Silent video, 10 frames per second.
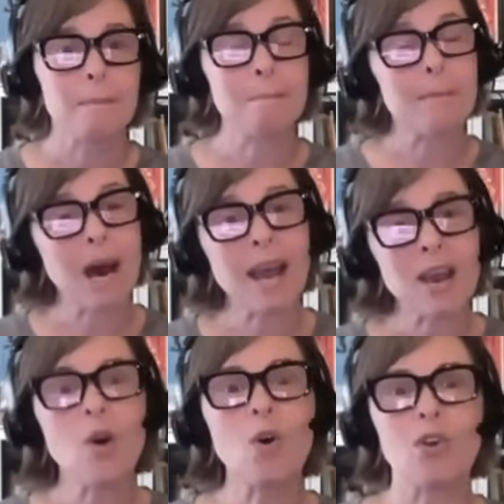My
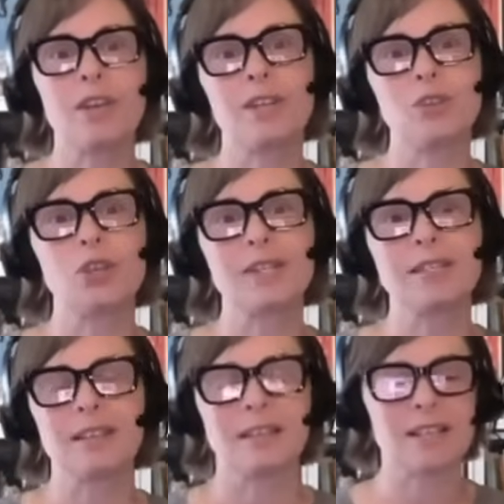whole
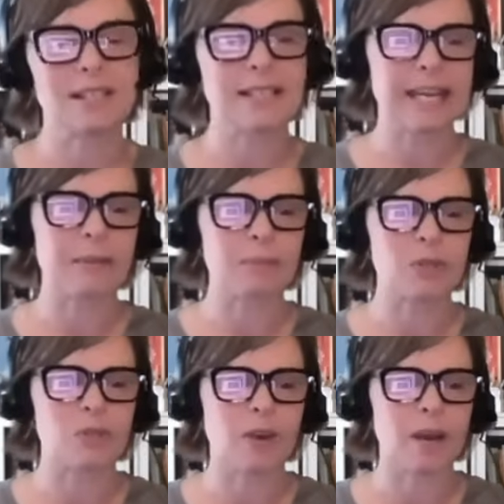interest in this
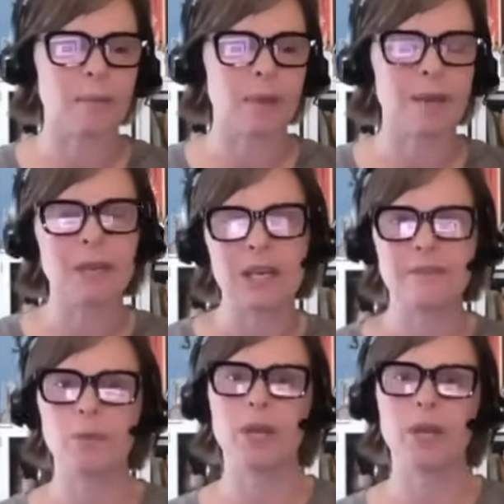stems from, I mean, if we